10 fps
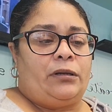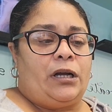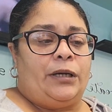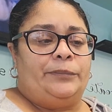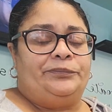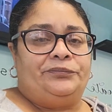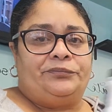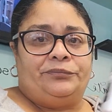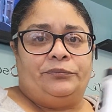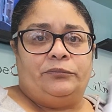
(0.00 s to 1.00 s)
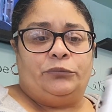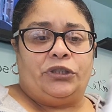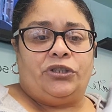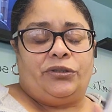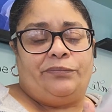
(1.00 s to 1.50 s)
um,
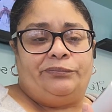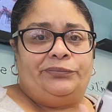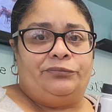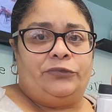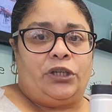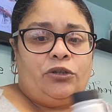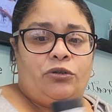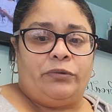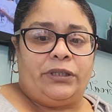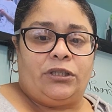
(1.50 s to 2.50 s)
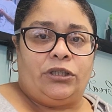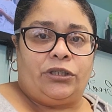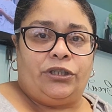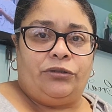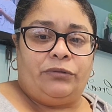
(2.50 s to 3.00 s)
which they always
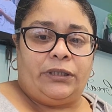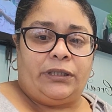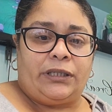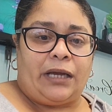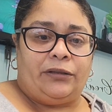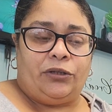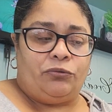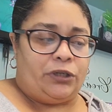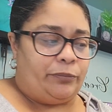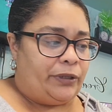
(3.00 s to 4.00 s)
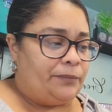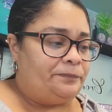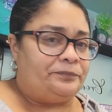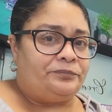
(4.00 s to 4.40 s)
look cute inside the ornament.